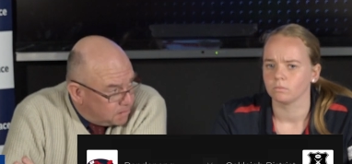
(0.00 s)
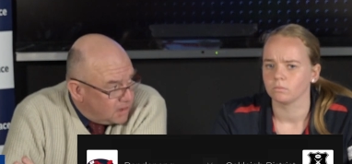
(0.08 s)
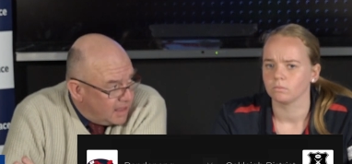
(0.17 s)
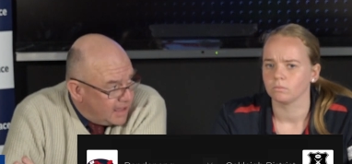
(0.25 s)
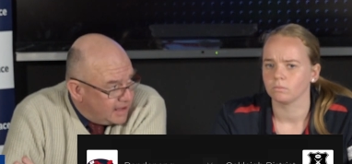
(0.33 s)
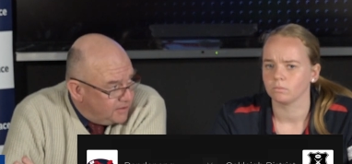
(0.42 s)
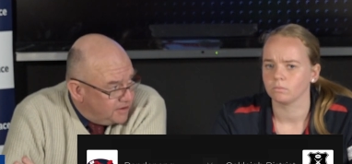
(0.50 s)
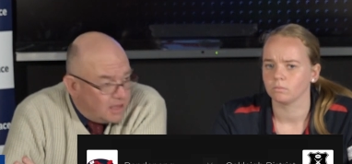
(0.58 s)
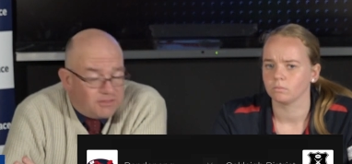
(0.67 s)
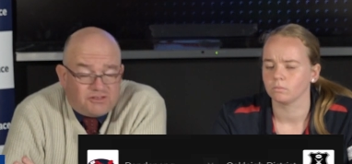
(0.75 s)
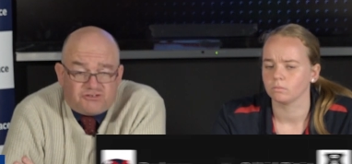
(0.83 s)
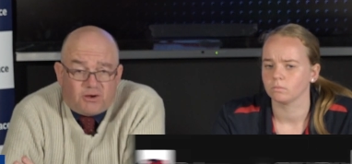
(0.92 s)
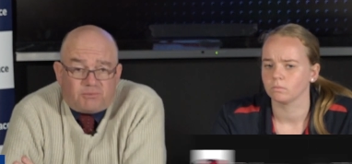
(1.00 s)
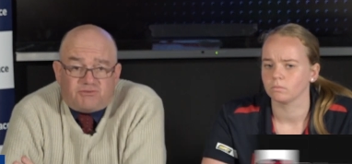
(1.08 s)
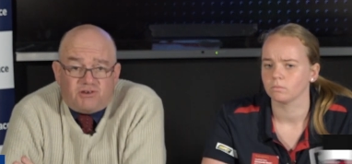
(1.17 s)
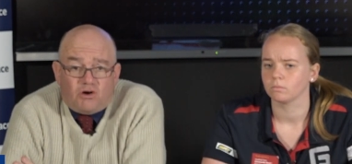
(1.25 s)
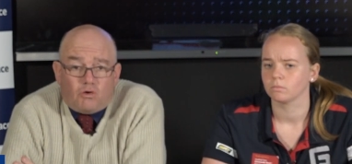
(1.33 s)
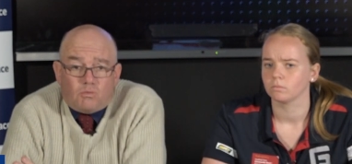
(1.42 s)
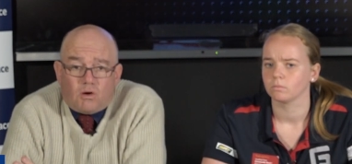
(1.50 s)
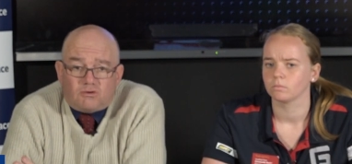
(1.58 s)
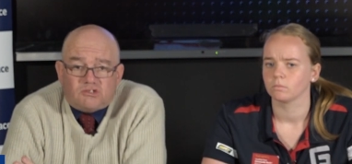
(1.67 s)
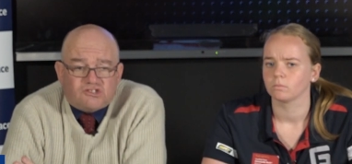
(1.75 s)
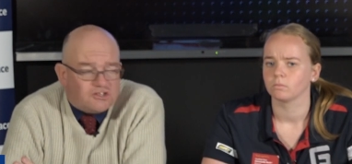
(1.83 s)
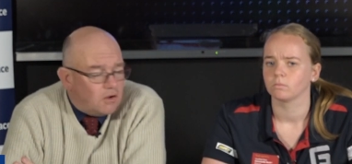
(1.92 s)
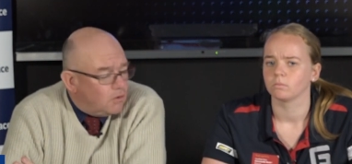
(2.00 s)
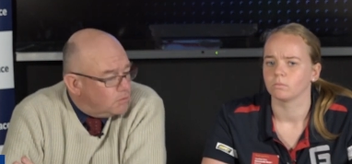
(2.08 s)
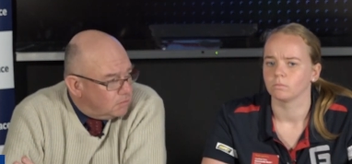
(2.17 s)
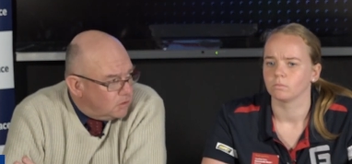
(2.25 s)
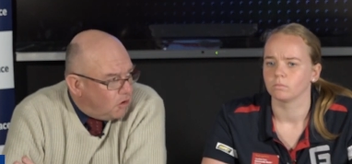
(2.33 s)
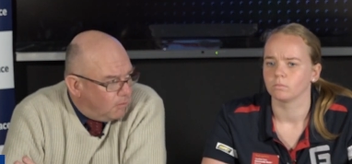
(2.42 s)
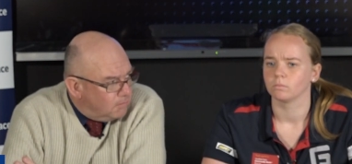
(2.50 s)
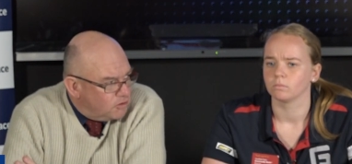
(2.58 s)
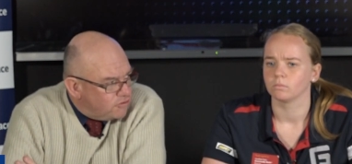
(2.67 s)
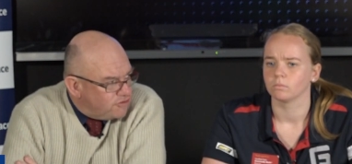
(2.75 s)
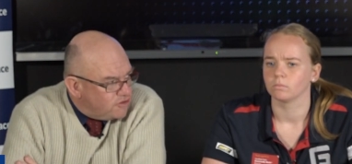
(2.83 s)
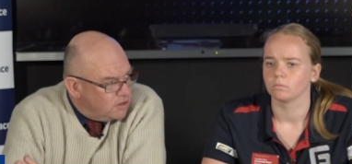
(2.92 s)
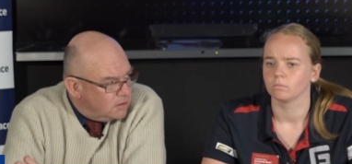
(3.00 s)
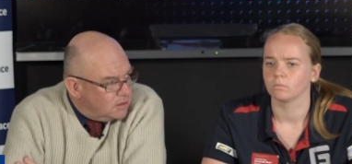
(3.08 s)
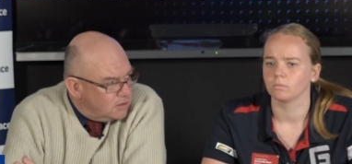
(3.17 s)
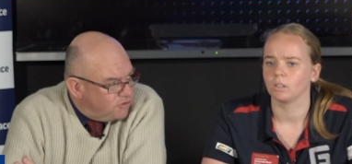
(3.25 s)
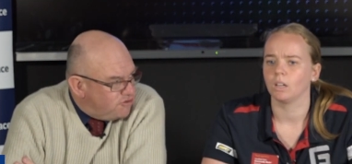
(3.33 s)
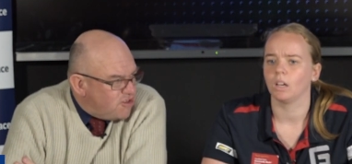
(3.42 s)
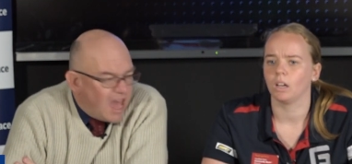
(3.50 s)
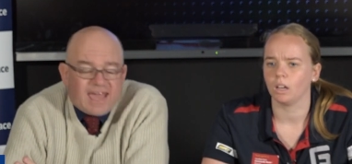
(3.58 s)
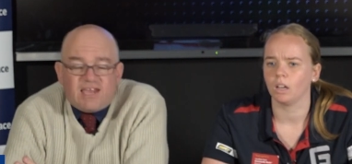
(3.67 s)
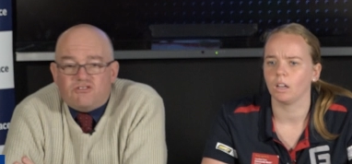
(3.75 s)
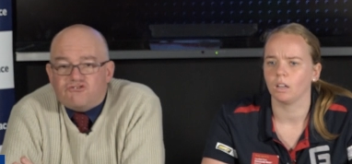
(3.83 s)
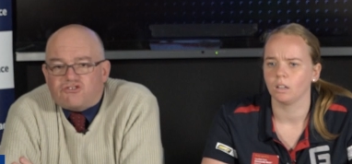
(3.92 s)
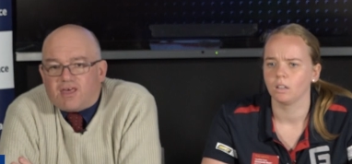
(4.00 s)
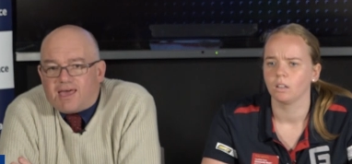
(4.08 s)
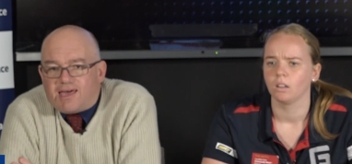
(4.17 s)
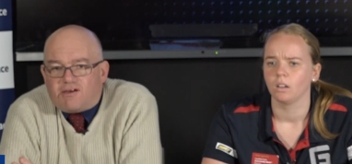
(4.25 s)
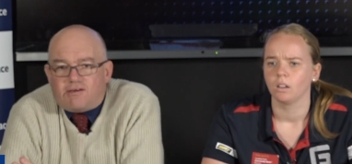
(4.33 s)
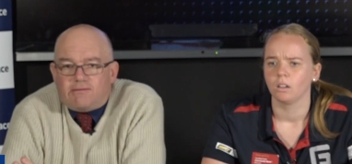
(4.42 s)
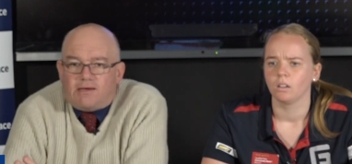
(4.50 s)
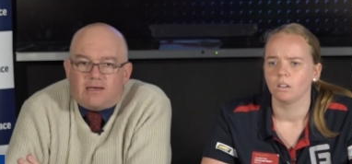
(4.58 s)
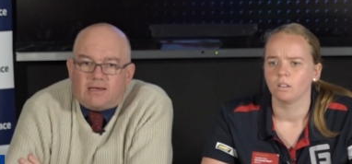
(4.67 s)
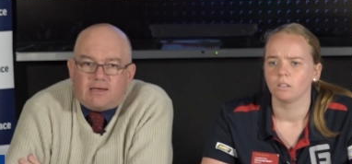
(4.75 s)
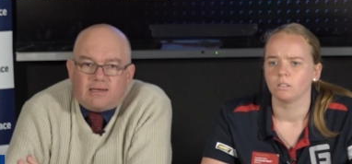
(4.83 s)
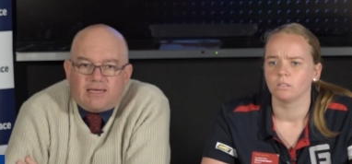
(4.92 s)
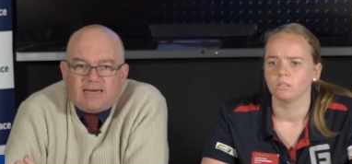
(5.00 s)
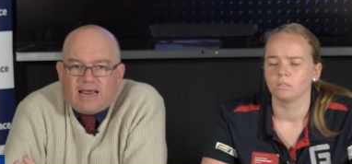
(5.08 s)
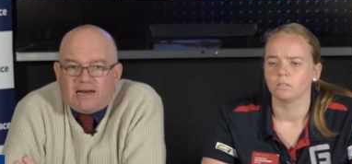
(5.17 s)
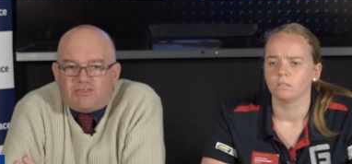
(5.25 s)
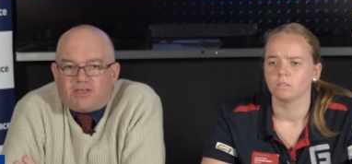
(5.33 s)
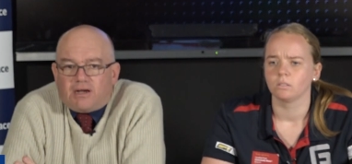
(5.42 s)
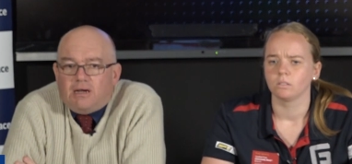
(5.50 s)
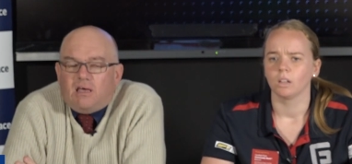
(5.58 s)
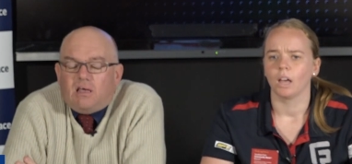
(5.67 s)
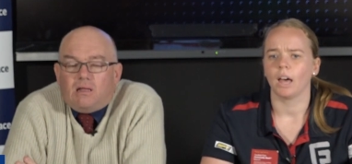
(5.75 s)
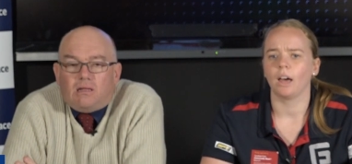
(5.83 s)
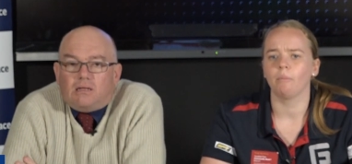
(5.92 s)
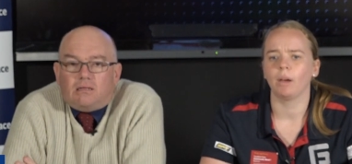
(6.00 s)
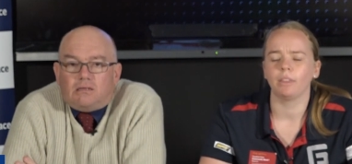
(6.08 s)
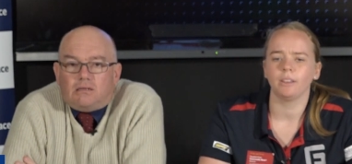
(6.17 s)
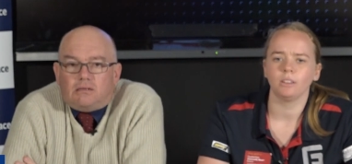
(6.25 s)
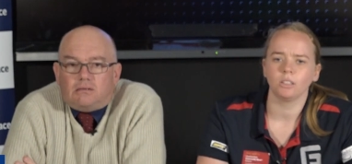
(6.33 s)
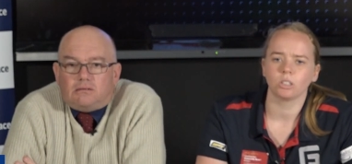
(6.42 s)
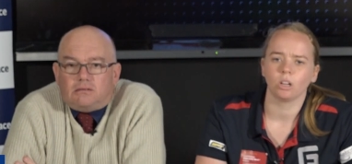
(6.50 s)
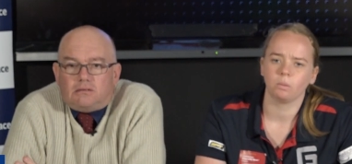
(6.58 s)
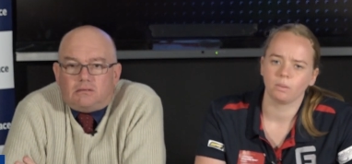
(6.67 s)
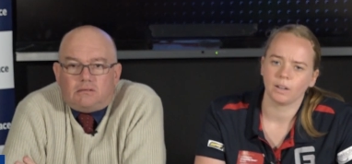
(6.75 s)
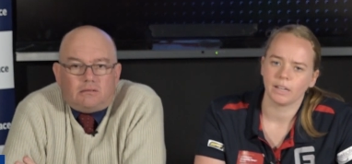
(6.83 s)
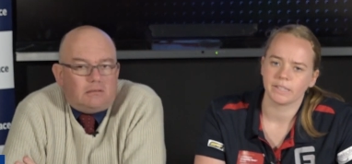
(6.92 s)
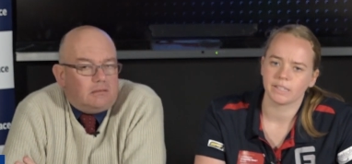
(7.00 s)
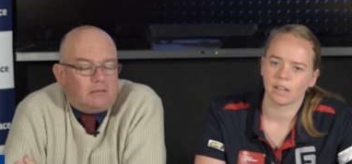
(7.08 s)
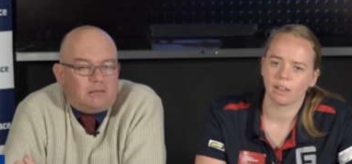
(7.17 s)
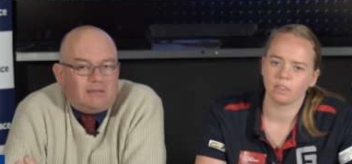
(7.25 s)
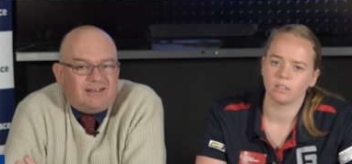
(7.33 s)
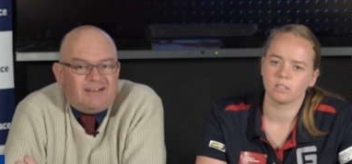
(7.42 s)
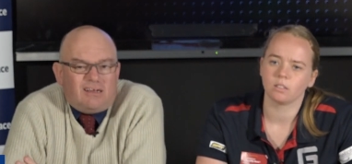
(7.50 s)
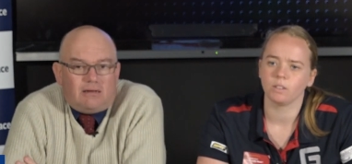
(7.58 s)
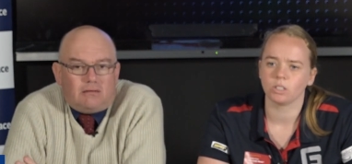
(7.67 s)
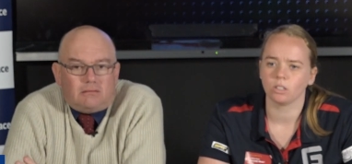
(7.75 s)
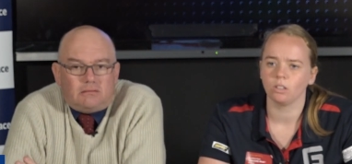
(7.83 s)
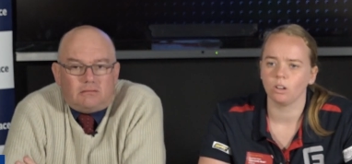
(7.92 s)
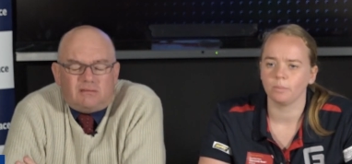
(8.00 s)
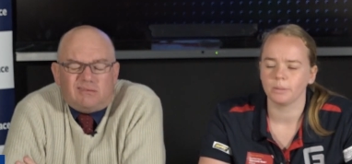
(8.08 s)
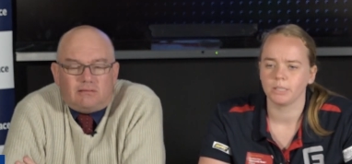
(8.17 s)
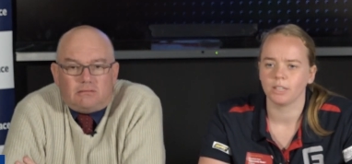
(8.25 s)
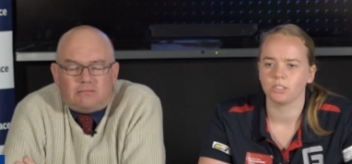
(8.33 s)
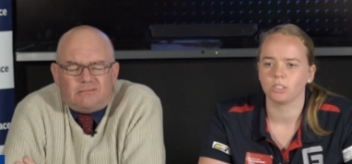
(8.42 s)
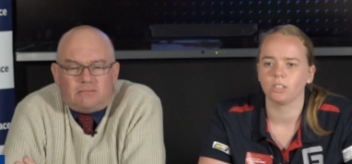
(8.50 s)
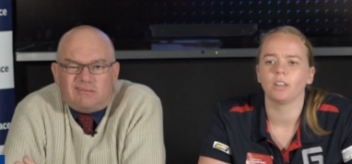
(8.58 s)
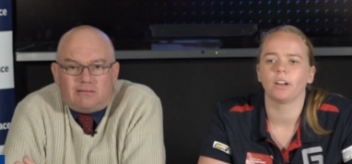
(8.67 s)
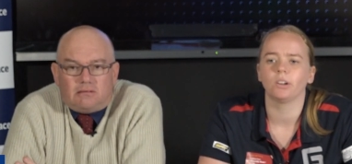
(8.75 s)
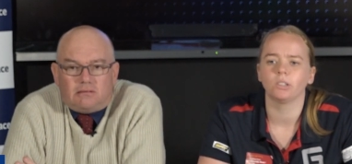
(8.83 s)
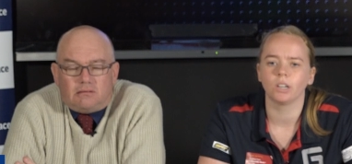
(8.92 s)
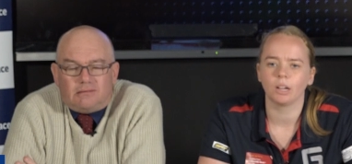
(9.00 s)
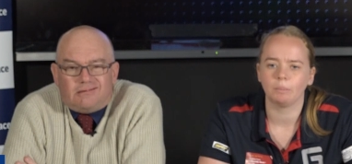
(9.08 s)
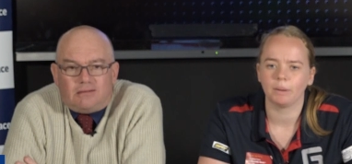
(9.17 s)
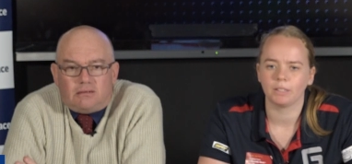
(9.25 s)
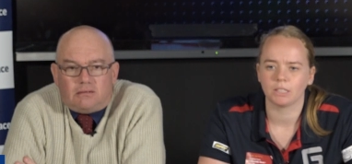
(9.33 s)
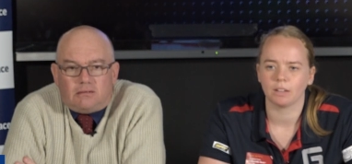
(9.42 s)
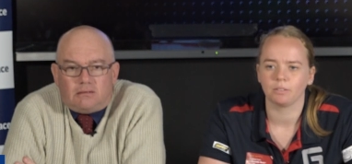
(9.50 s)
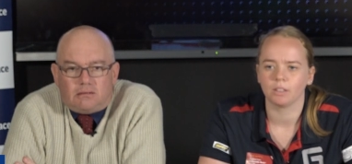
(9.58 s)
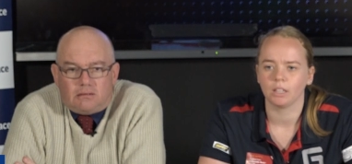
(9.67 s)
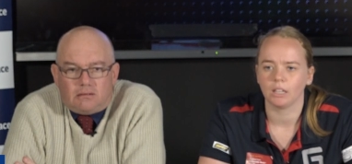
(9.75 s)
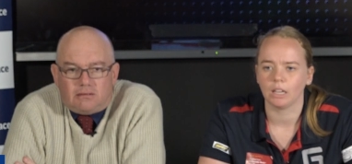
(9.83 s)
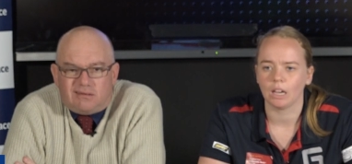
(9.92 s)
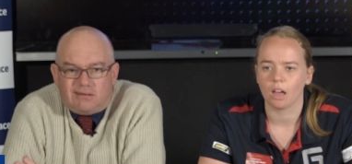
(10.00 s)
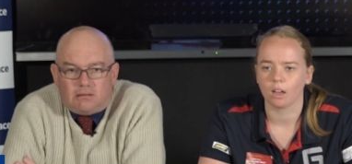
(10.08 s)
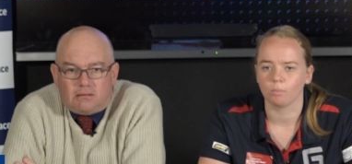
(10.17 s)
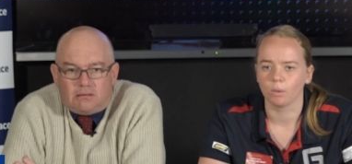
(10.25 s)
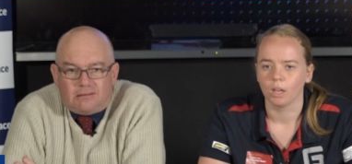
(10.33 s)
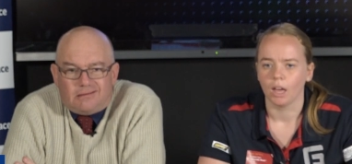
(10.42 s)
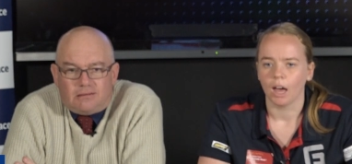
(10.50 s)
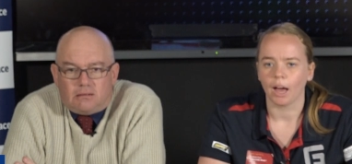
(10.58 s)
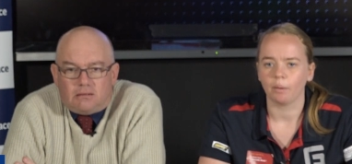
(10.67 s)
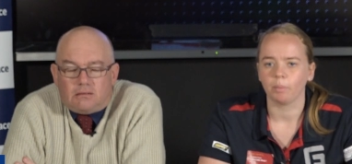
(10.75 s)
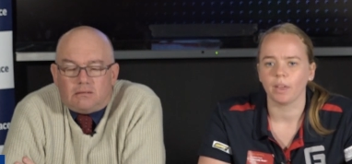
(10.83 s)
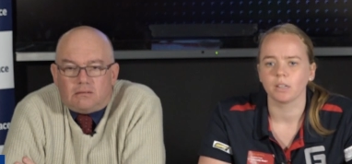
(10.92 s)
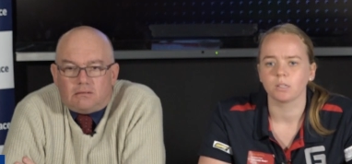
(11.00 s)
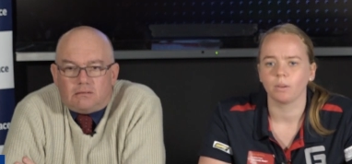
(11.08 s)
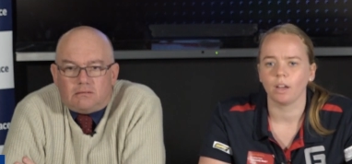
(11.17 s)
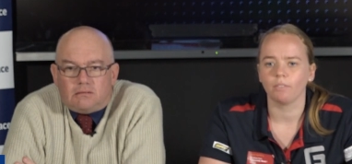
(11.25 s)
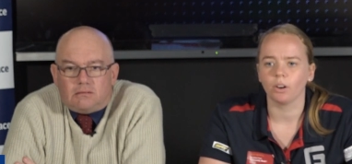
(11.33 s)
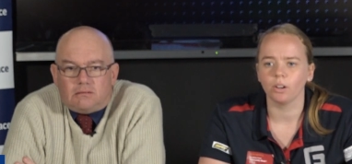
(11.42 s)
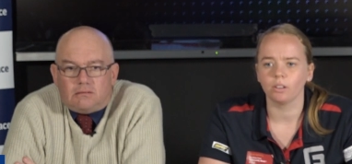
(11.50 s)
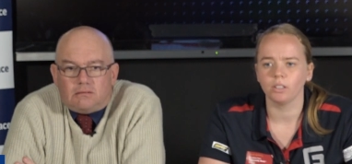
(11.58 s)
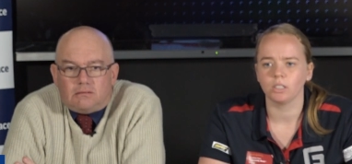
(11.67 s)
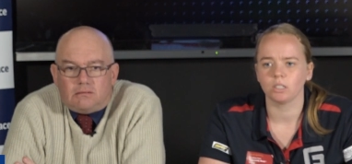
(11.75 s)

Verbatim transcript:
Speaker 1: played, uh, the top three all won, so not much change yeah. there uh, in anything.
Speaker 2: Um, I think the top three are set in this division, not potentially in that order, but definitely um, up there. So we have Oakleigh